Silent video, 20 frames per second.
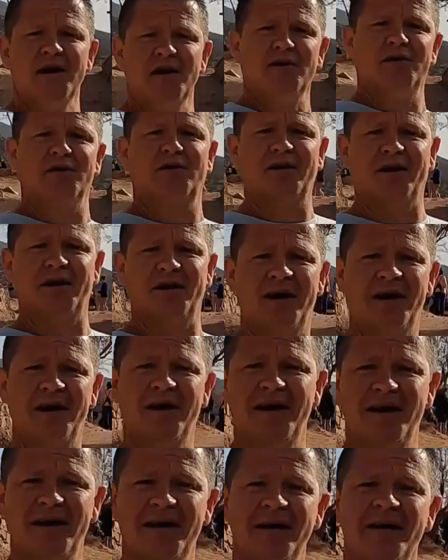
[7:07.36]
you can
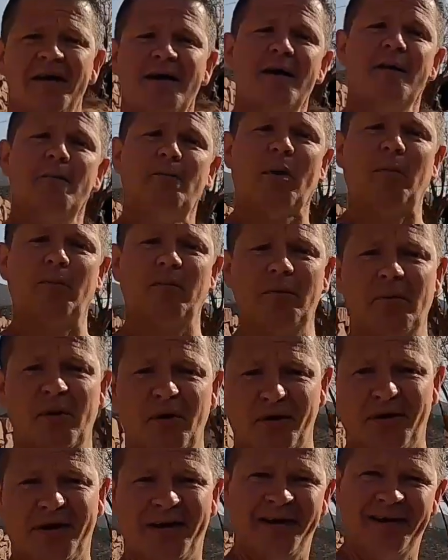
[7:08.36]
pop them
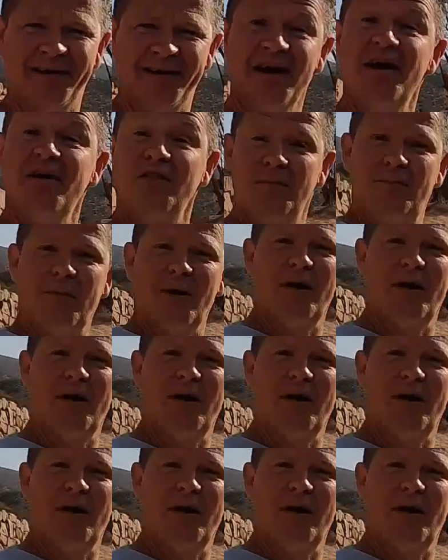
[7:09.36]
on the